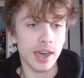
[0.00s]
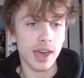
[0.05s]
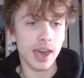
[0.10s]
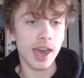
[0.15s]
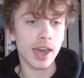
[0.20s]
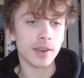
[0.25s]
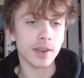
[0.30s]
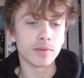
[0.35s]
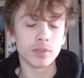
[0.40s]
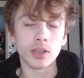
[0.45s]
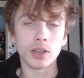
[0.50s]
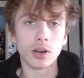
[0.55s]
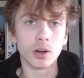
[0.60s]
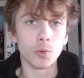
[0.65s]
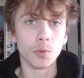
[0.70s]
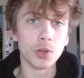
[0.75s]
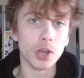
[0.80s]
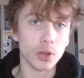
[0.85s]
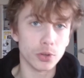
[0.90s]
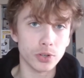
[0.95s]
And, we
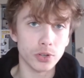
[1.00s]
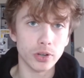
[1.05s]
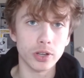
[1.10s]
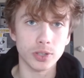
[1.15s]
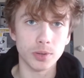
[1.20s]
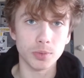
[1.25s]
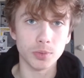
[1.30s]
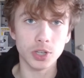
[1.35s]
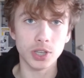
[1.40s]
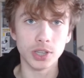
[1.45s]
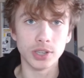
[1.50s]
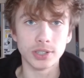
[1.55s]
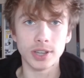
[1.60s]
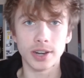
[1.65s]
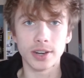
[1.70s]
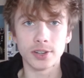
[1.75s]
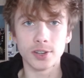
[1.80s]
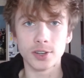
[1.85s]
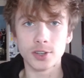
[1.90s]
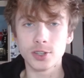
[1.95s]
also got some skin
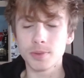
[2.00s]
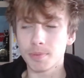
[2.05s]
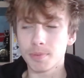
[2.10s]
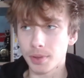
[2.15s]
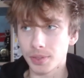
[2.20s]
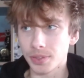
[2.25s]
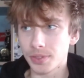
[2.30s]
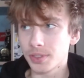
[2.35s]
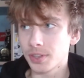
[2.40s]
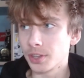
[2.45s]
challenges, but,